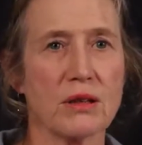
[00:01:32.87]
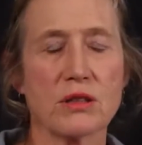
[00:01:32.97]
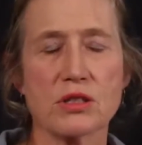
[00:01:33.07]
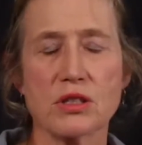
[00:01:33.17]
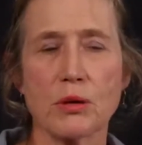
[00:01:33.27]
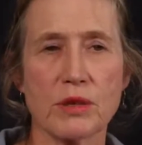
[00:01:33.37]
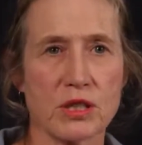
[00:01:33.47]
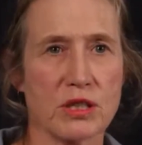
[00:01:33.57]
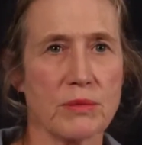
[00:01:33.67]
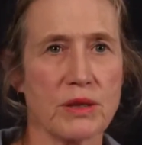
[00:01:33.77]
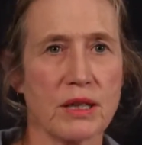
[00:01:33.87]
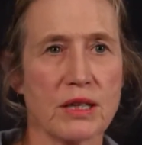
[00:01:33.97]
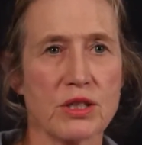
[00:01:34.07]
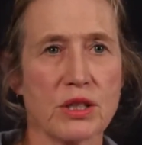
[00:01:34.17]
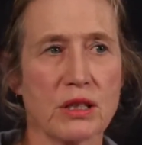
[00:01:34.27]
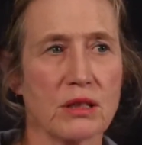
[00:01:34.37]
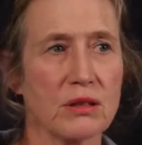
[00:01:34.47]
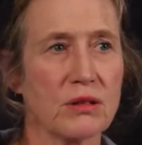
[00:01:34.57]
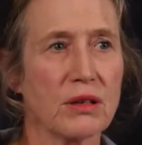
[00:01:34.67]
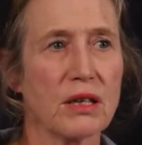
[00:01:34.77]
There's so much stimulation,
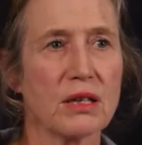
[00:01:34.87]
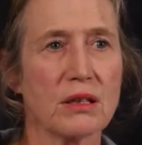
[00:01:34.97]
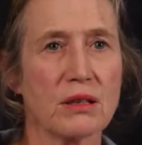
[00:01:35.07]
right?